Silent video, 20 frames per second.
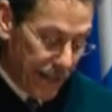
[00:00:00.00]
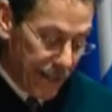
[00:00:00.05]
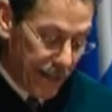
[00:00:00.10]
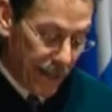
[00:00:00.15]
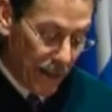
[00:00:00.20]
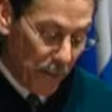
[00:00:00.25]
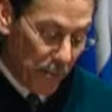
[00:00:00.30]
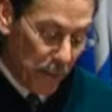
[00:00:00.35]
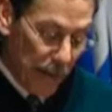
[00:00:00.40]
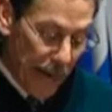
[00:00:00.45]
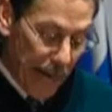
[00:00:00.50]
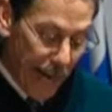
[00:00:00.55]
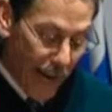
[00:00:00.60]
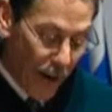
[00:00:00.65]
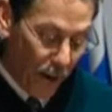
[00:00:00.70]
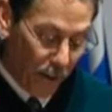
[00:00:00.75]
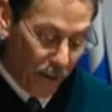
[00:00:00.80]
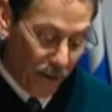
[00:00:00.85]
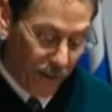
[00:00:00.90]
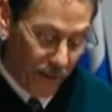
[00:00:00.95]
The
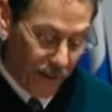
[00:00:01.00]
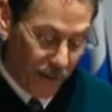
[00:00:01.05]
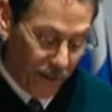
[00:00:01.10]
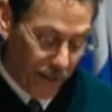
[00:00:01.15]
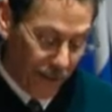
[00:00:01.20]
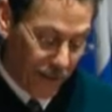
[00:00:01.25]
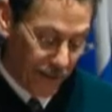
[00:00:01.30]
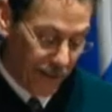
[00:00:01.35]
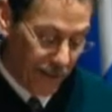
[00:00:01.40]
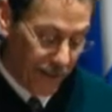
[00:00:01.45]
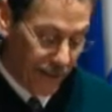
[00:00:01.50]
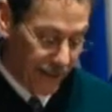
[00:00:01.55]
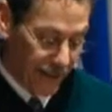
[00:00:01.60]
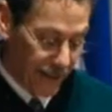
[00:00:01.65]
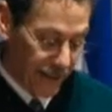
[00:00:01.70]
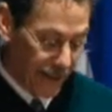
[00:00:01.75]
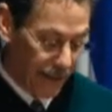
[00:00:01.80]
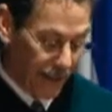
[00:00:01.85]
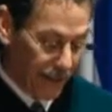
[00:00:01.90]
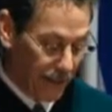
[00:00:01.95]
power
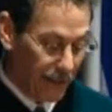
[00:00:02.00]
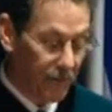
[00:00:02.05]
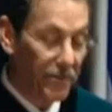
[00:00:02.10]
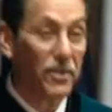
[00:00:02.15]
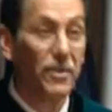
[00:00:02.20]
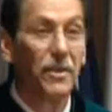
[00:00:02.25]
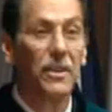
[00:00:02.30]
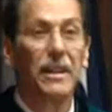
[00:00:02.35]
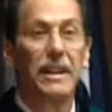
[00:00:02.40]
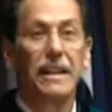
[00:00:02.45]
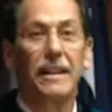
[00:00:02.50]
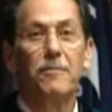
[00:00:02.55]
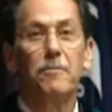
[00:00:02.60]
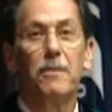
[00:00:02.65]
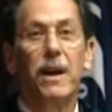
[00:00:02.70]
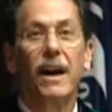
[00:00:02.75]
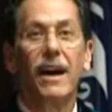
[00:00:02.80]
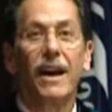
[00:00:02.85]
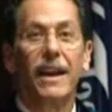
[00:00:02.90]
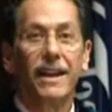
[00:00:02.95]
of the
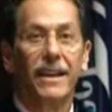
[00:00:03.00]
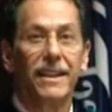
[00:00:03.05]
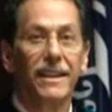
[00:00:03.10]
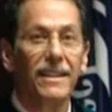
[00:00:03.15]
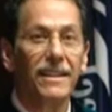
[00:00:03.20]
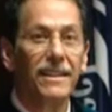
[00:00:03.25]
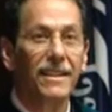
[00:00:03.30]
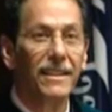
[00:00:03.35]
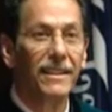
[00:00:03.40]
mind